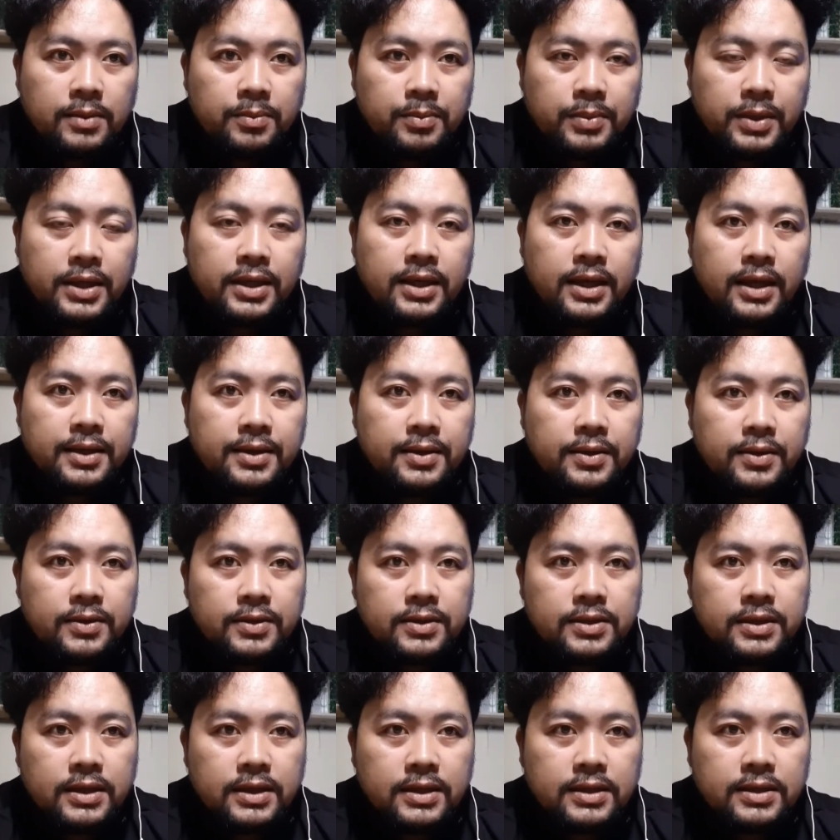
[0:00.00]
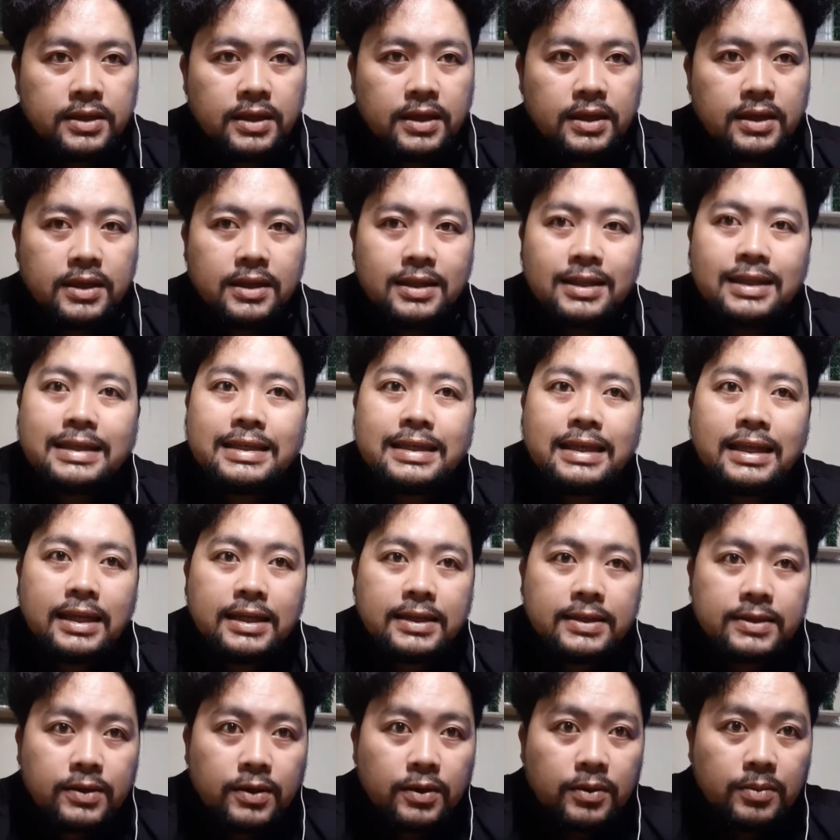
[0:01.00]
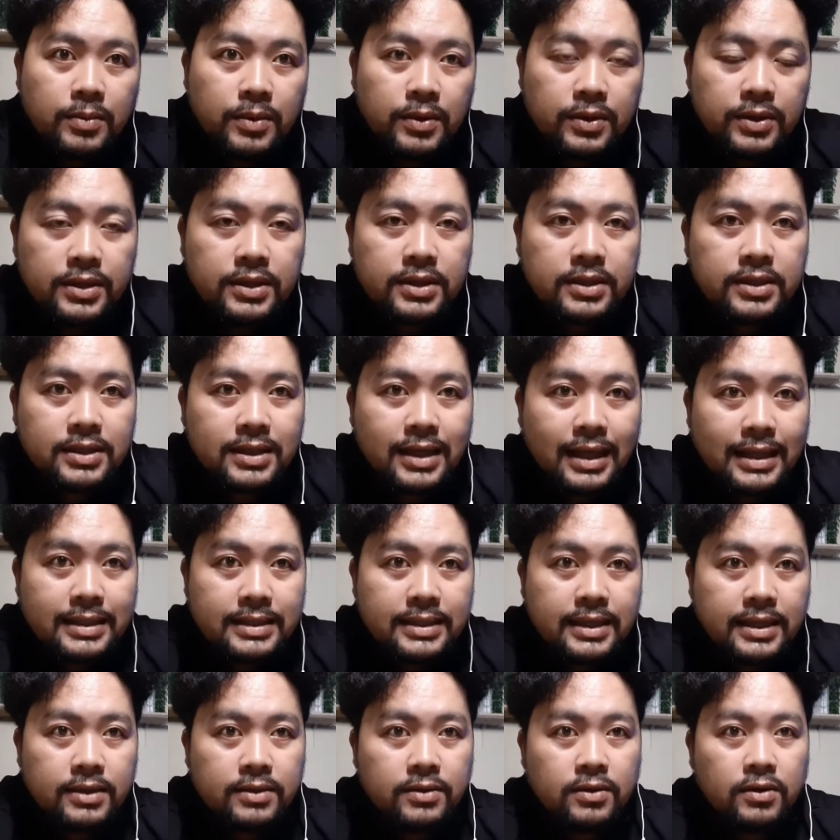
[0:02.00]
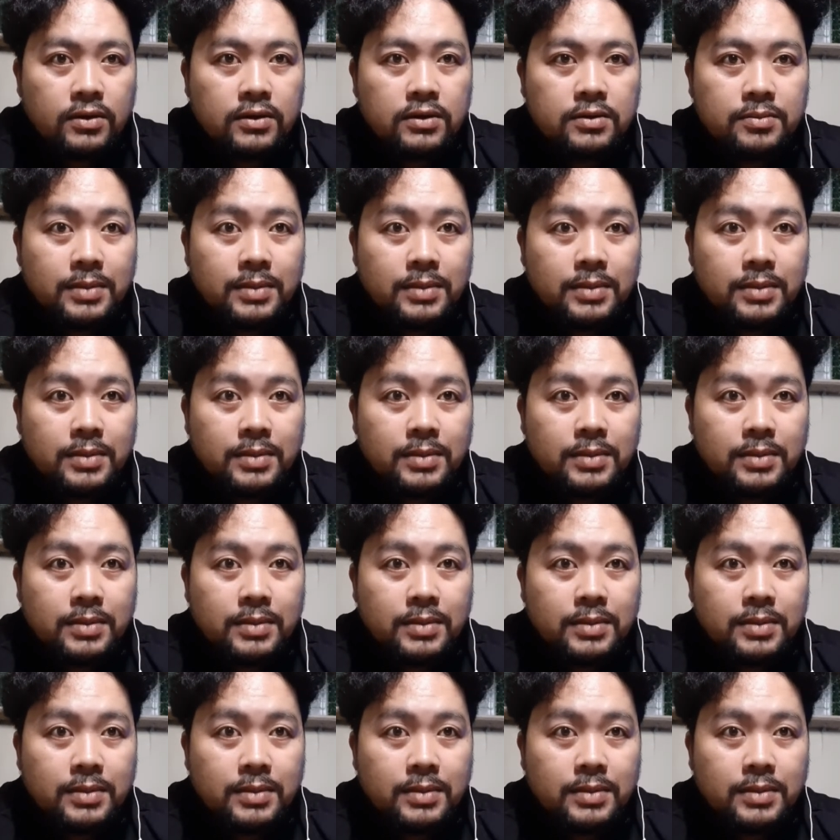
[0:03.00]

pig and horses, and it is less common in cats and dogs,